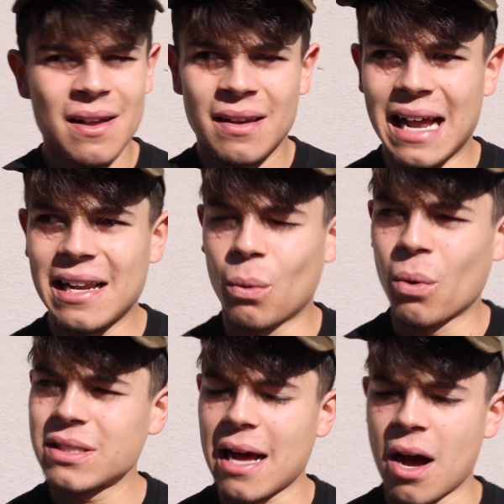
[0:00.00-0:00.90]

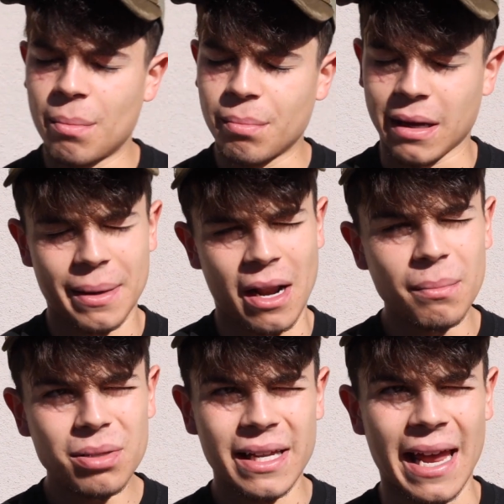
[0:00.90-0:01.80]

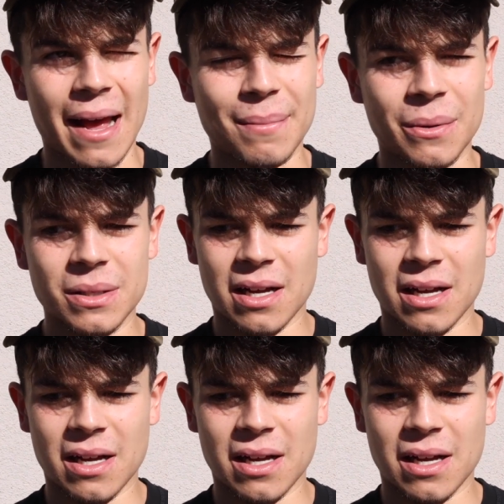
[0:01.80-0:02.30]
humbling, yeah, but it was